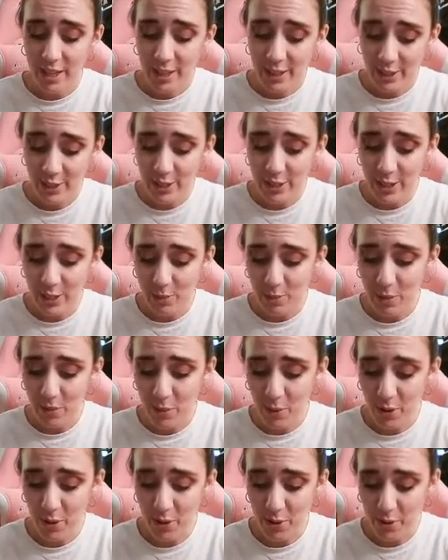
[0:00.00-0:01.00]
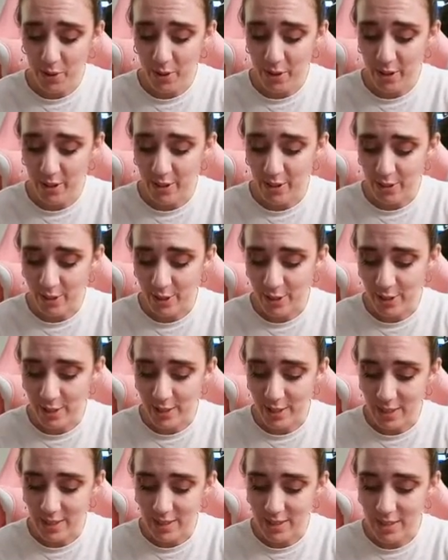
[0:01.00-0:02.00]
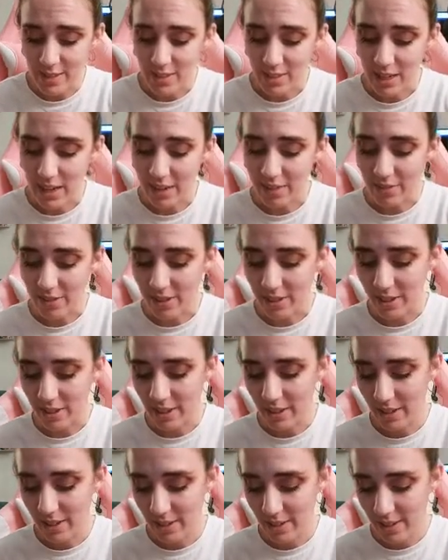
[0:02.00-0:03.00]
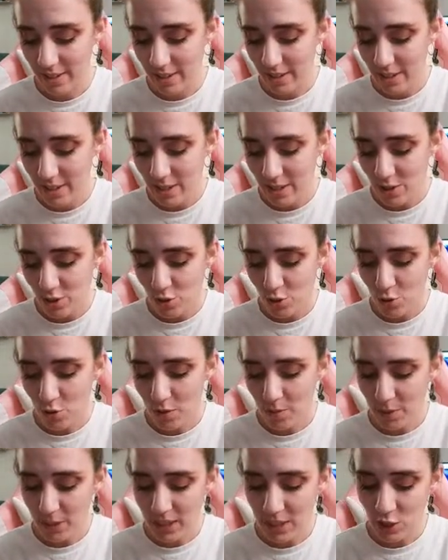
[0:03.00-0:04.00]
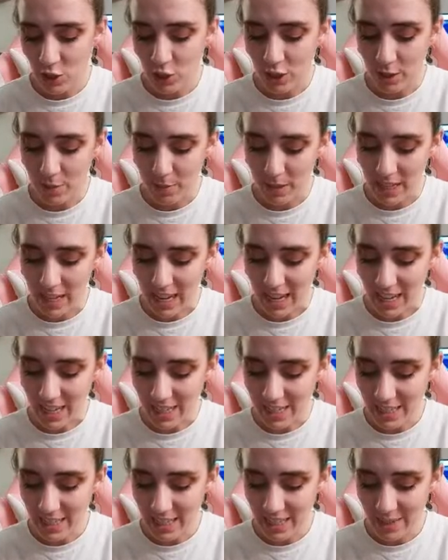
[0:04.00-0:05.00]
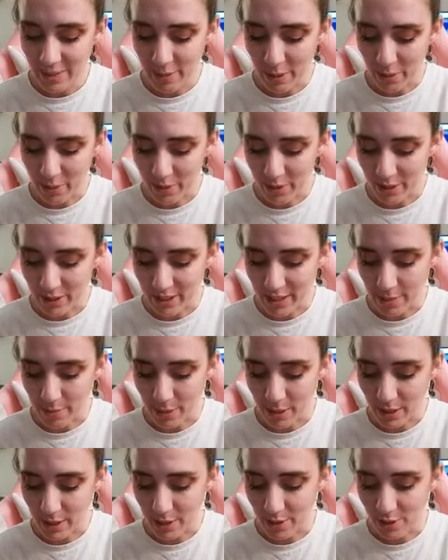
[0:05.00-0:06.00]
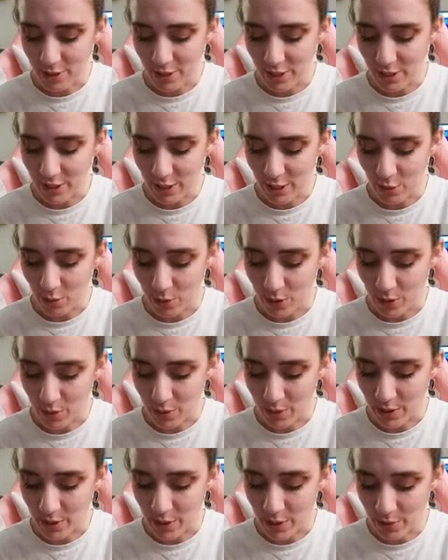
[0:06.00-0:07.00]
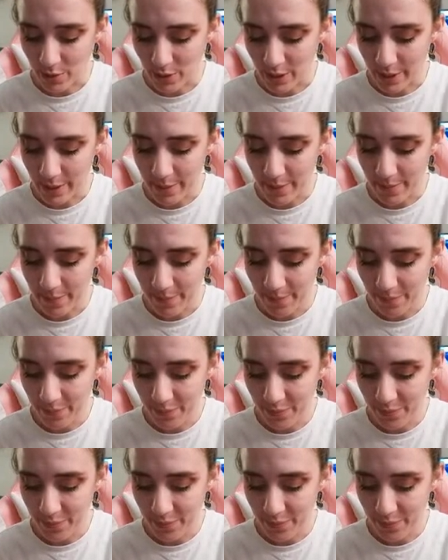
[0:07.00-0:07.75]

stitch before the corner and the stitch after. So normally it should be 18, but we're skipping those because we don't want to deal with them.